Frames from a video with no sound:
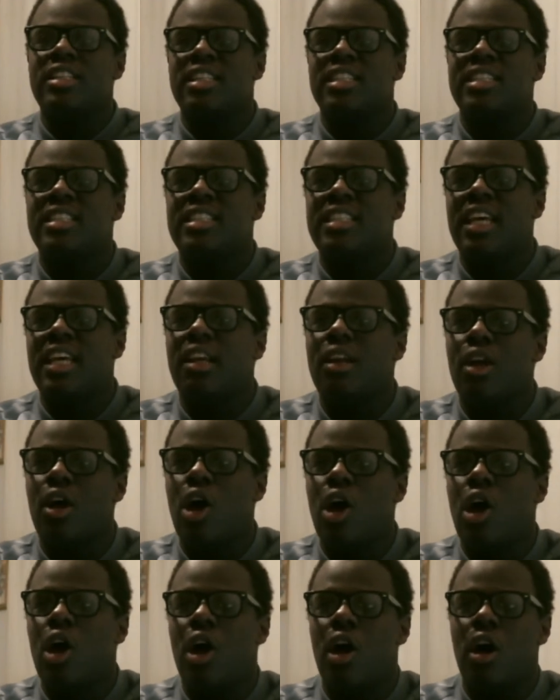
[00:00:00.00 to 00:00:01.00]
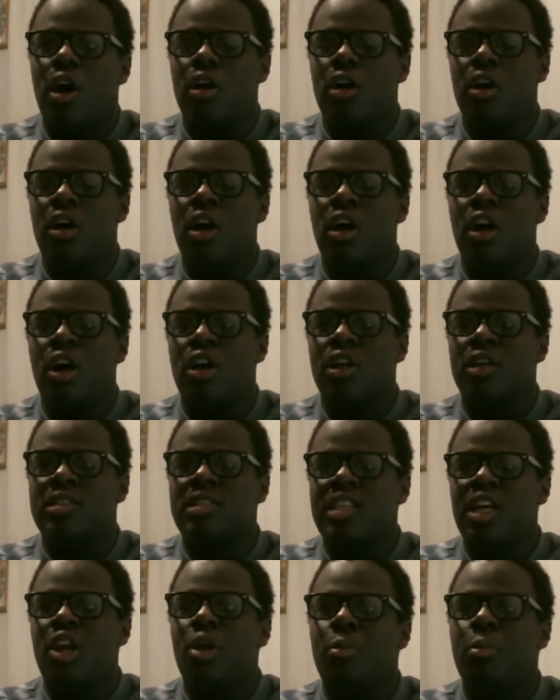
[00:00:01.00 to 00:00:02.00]
to set
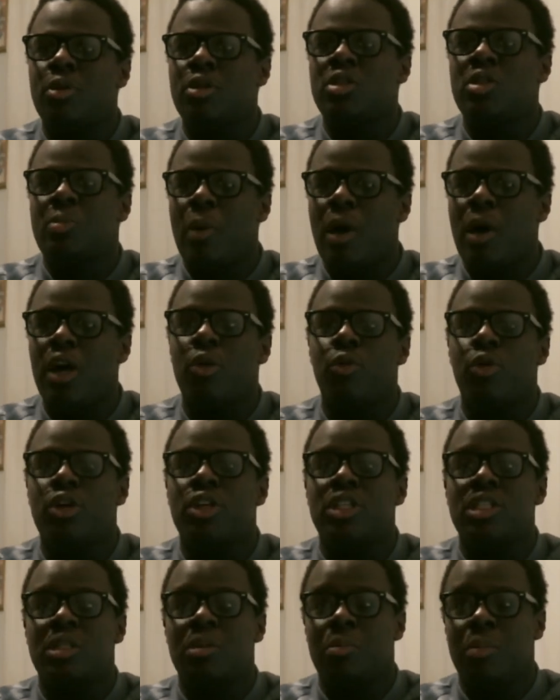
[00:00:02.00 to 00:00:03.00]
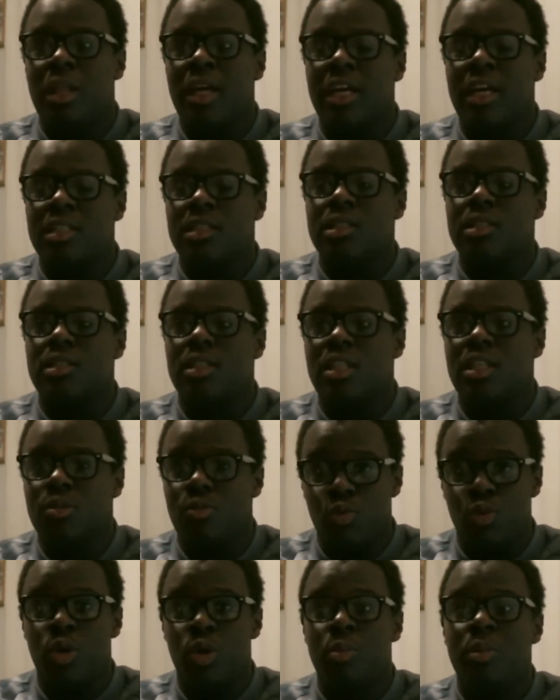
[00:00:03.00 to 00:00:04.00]
up a spot where there's a blaze that
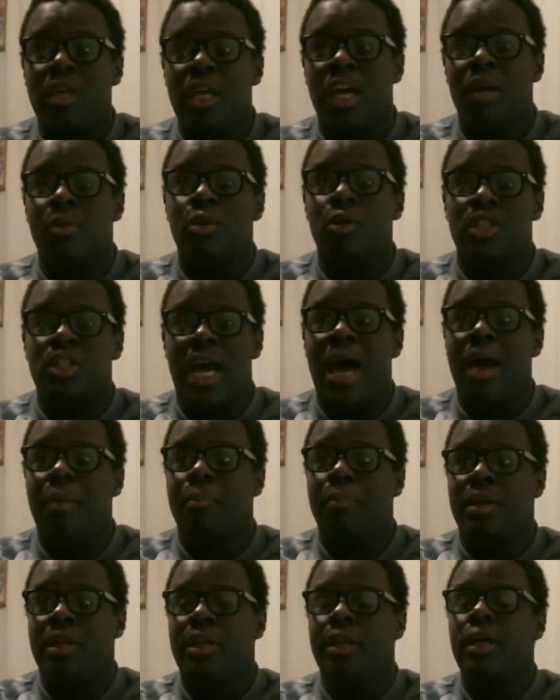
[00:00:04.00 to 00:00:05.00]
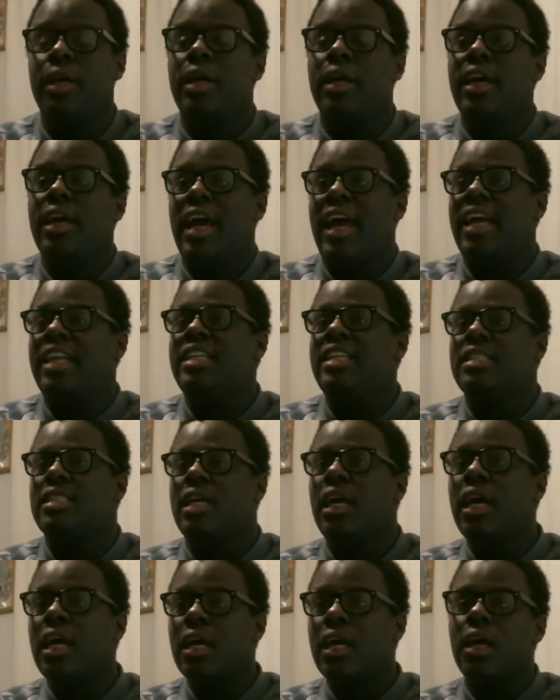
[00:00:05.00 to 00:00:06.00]
will be able to happen. And he's
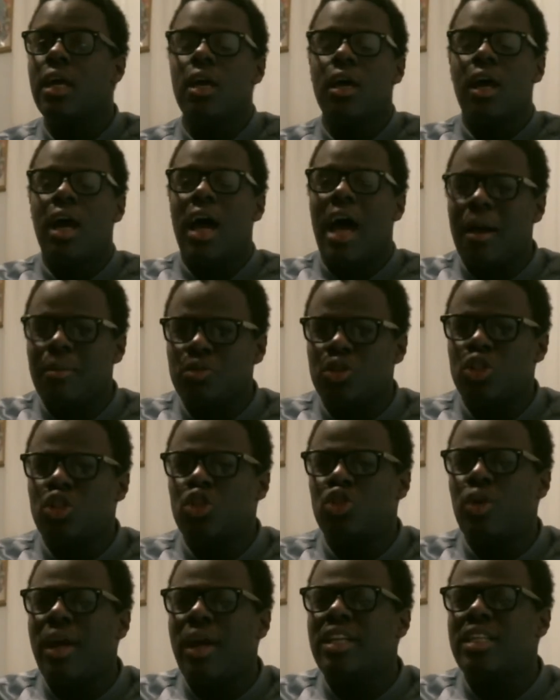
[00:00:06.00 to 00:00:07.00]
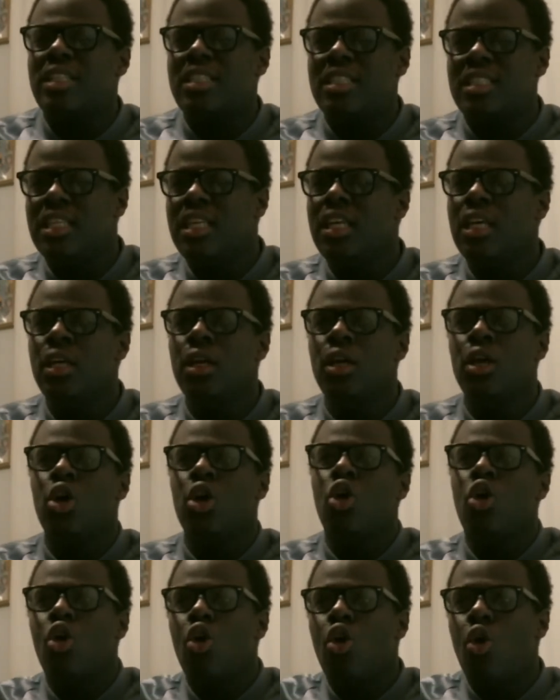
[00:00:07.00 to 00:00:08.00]
like, I'm just trying to see
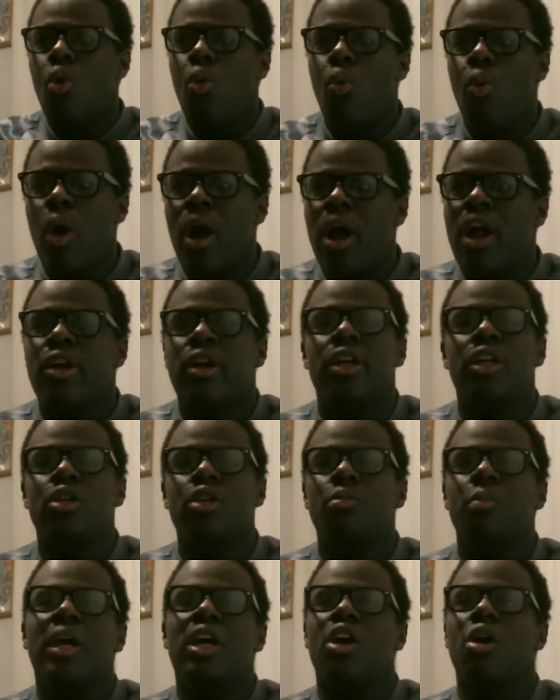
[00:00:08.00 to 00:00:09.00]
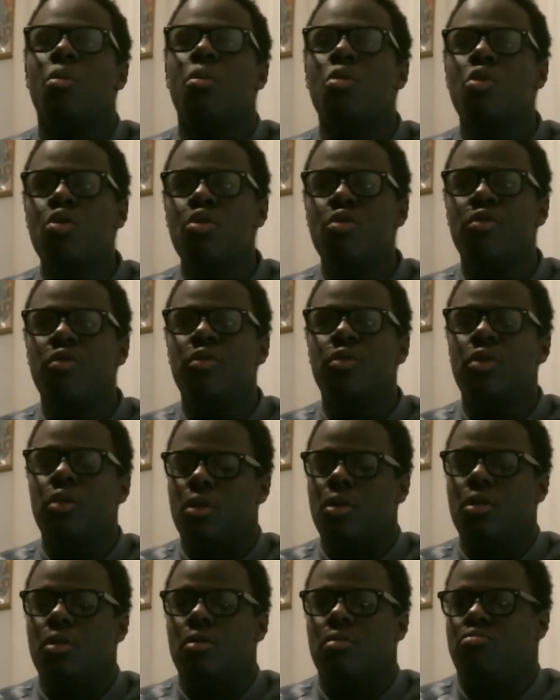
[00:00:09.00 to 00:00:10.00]
where he'll make a move.
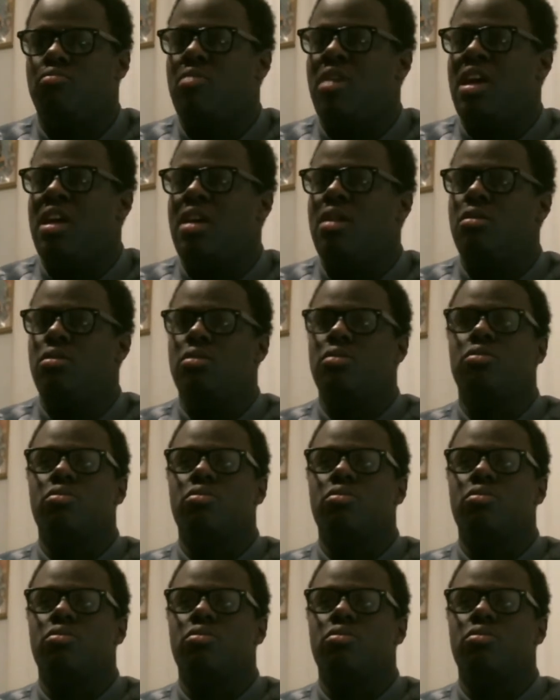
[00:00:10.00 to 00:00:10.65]
And